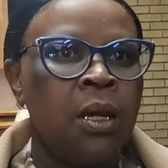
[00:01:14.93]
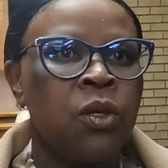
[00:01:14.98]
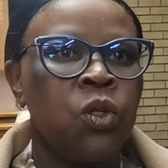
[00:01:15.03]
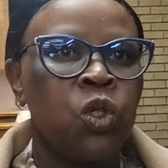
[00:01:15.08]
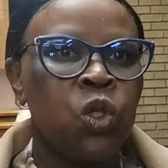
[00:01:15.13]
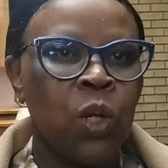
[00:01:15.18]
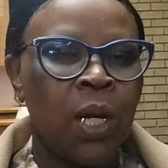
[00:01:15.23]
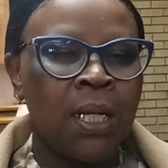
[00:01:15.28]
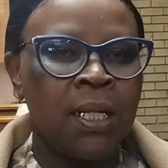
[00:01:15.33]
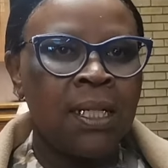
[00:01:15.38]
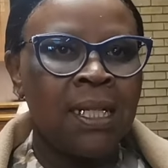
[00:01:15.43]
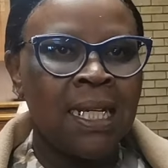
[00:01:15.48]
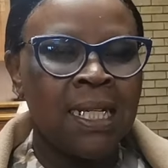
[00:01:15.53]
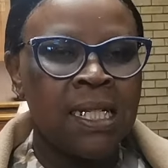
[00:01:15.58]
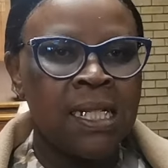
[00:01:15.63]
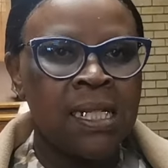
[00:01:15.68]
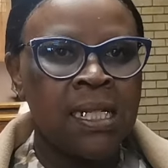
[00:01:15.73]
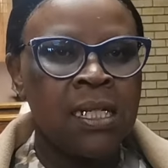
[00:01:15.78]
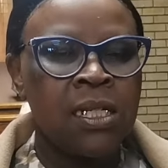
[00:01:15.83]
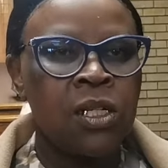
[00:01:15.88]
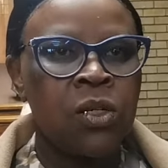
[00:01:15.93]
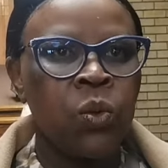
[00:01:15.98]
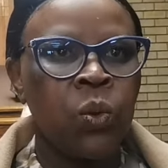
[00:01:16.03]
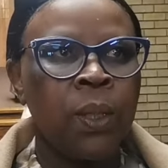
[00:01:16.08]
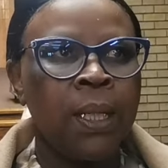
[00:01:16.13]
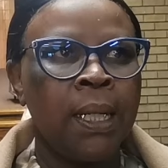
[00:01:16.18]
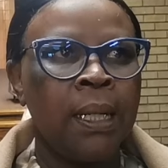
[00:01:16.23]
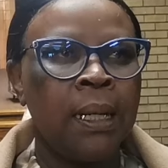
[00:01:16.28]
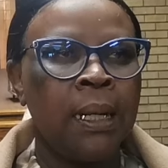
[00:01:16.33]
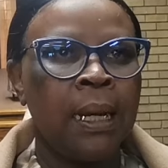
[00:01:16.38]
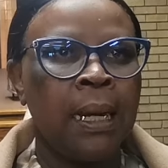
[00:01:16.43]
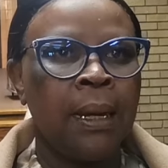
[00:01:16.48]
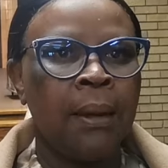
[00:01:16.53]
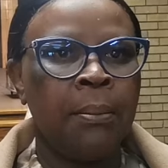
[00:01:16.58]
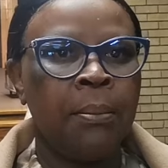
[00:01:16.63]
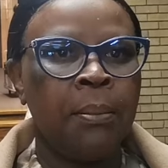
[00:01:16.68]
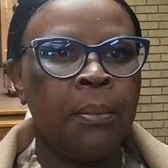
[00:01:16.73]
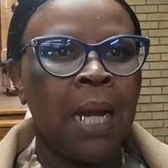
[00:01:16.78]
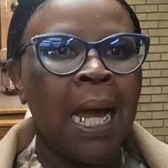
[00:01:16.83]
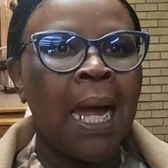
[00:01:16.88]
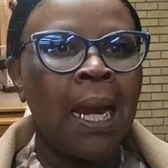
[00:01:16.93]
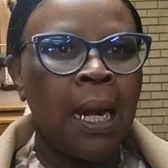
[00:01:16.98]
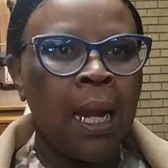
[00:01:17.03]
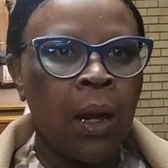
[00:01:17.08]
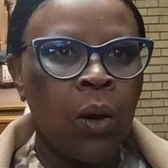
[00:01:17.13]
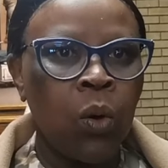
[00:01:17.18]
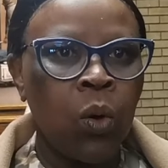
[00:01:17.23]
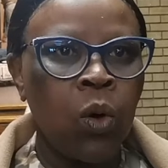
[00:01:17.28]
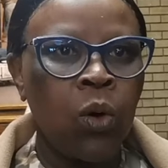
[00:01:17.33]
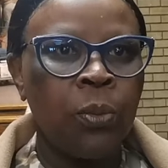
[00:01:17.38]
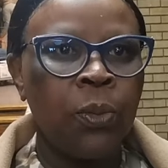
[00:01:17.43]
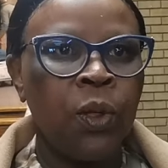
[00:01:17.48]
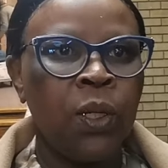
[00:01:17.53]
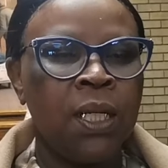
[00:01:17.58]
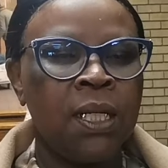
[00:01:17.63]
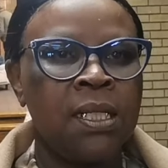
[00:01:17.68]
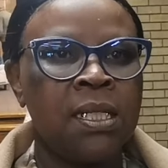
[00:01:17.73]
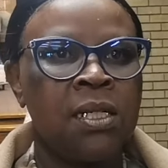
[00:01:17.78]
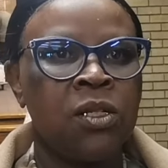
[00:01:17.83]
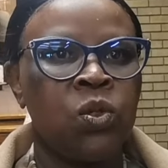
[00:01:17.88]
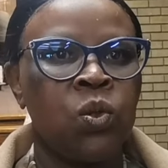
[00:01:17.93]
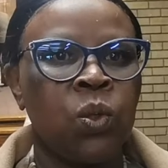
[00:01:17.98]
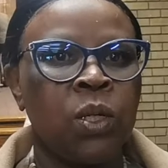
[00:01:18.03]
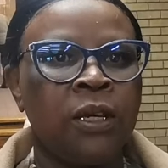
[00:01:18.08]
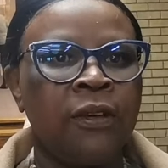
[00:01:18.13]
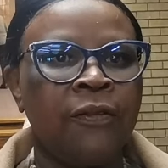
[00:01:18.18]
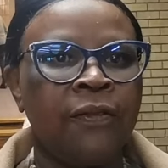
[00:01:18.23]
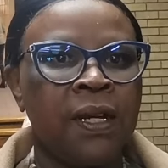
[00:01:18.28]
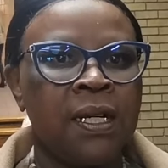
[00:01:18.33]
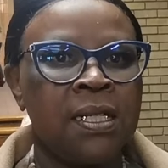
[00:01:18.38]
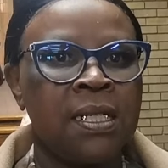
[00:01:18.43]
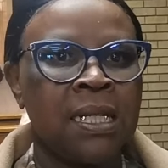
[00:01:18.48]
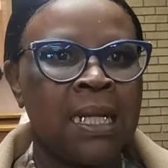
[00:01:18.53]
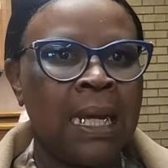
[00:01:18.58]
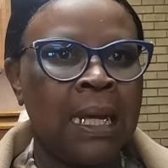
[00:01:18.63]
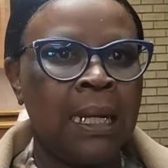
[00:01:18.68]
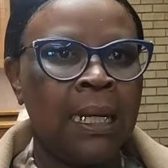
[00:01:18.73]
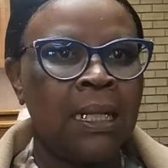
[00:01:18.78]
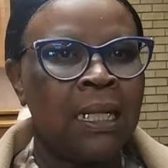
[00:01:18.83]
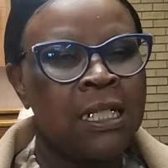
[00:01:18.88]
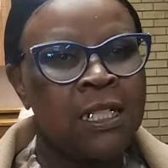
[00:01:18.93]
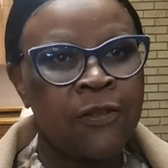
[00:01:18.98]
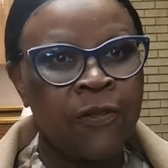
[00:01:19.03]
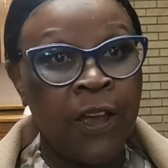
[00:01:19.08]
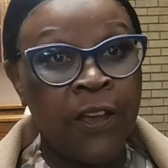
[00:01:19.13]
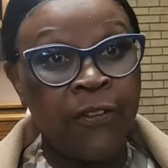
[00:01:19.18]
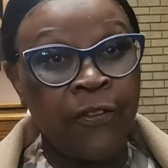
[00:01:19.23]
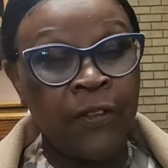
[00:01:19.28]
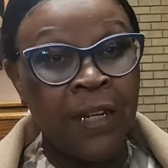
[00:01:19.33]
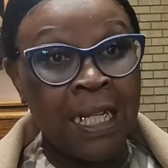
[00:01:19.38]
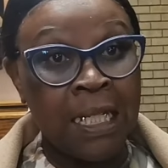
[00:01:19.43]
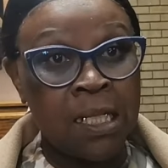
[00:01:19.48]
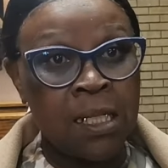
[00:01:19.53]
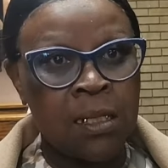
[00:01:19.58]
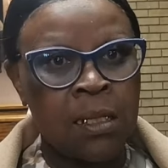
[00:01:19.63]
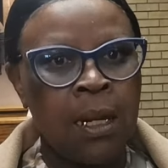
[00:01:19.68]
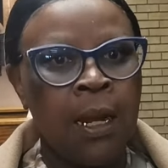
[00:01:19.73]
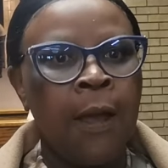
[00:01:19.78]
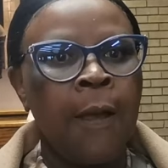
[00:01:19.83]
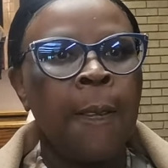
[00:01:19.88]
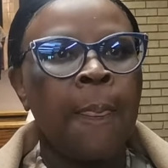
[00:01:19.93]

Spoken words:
Usually the city will allow community to give us at least 5 needs.